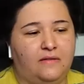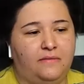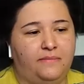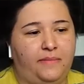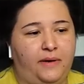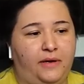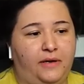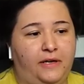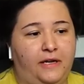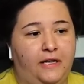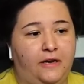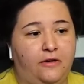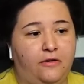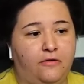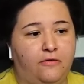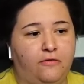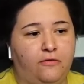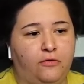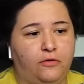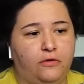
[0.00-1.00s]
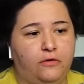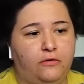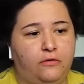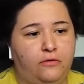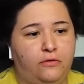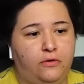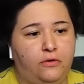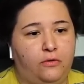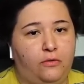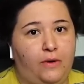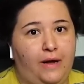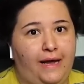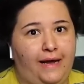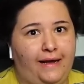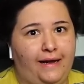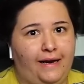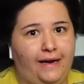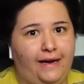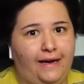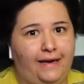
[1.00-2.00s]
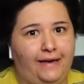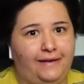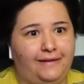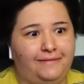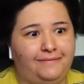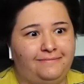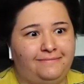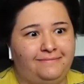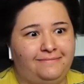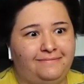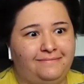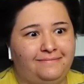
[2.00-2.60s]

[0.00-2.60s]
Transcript: About to get a rude awakening.